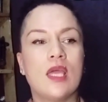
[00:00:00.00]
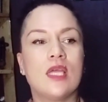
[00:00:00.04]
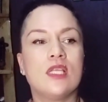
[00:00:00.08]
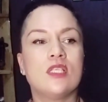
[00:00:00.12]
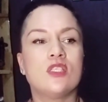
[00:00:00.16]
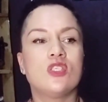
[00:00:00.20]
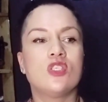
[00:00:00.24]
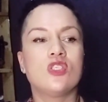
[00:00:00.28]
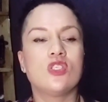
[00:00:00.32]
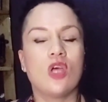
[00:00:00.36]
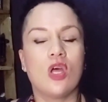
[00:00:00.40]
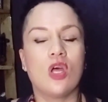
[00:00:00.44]
in
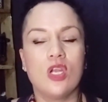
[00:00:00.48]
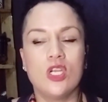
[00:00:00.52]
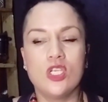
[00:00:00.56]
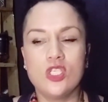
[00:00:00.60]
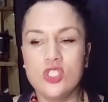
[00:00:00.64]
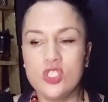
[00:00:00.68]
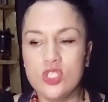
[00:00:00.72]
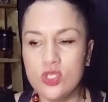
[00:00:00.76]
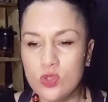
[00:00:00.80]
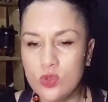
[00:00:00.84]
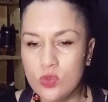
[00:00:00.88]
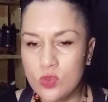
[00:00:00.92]

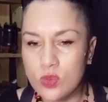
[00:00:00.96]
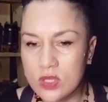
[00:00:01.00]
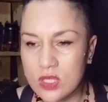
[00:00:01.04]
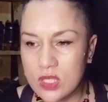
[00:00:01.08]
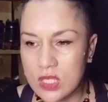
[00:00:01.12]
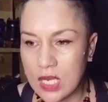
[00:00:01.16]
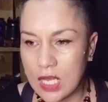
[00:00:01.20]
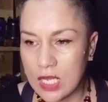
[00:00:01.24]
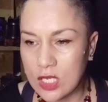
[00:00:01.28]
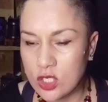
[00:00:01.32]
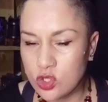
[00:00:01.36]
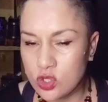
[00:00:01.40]
solitude with
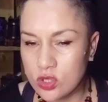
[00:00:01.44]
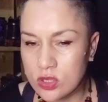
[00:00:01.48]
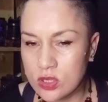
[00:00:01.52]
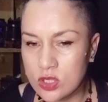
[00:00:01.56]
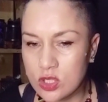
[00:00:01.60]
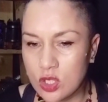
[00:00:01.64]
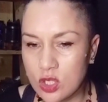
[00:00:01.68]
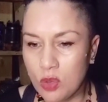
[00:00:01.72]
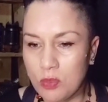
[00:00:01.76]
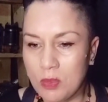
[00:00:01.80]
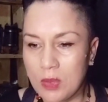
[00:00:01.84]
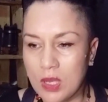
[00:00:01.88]
nature
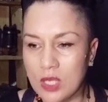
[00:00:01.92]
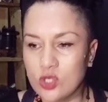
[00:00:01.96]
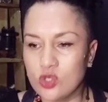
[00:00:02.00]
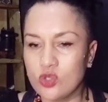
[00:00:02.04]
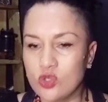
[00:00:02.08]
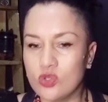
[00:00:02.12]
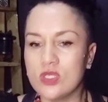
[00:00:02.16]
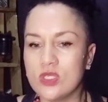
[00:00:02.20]
so much.